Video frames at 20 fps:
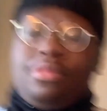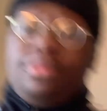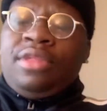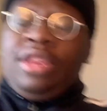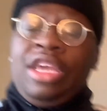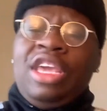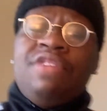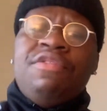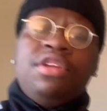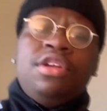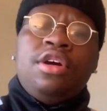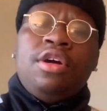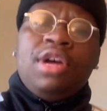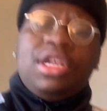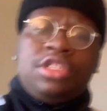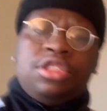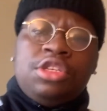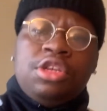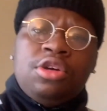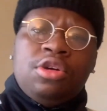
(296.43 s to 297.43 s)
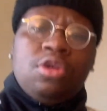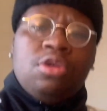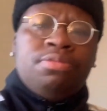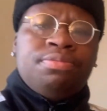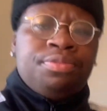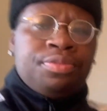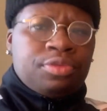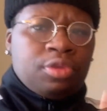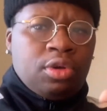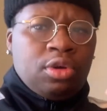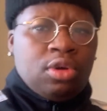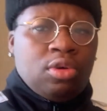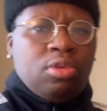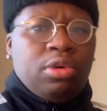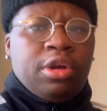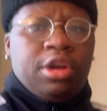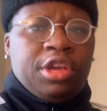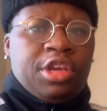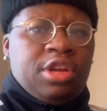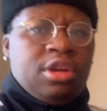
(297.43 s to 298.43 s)
even though I still go to
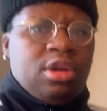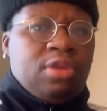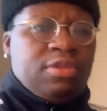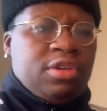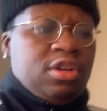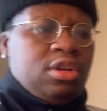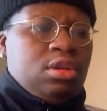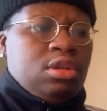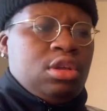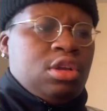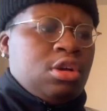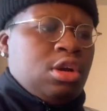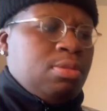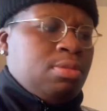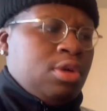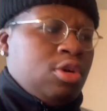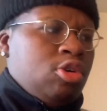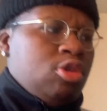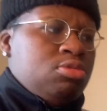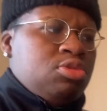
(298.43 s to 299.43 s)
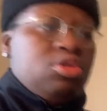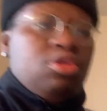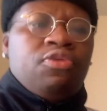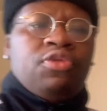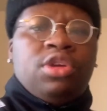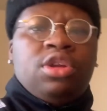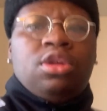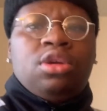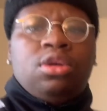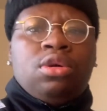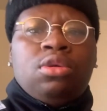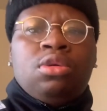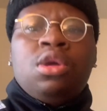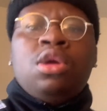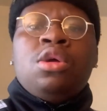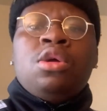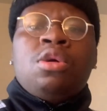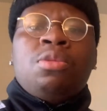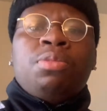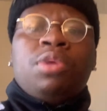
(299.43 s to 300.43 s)
work, get off early, come home, do video,
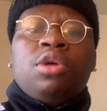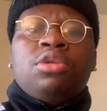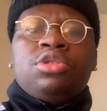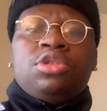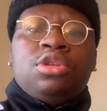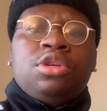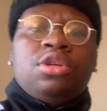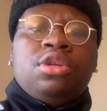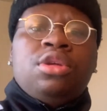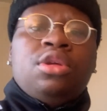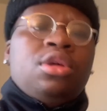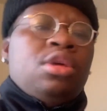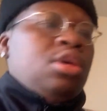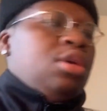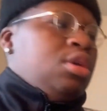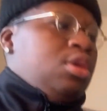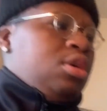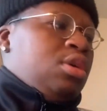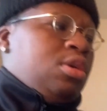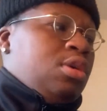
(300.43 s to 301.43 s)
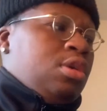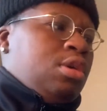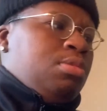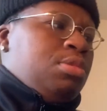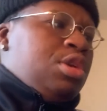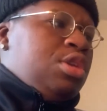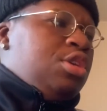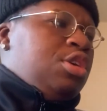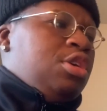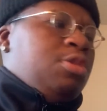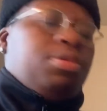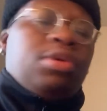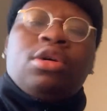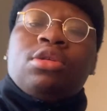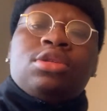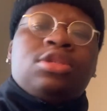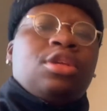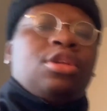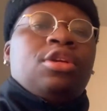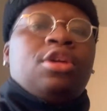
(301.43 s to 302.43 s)
post it um, and then
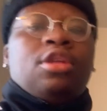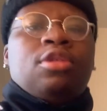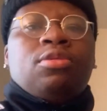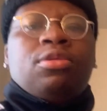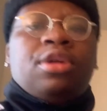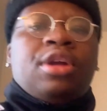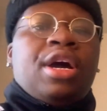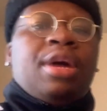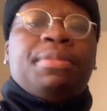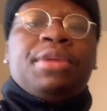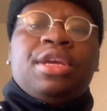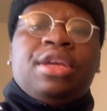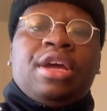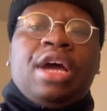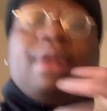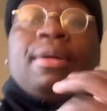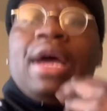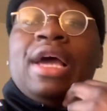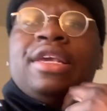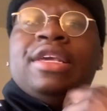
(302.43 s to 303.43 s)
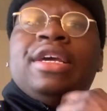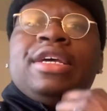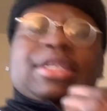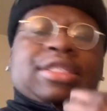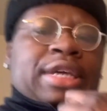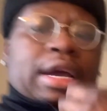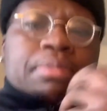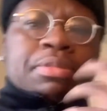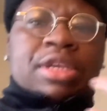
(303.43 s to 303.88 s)
post another one. I mean, I, I, yes, I be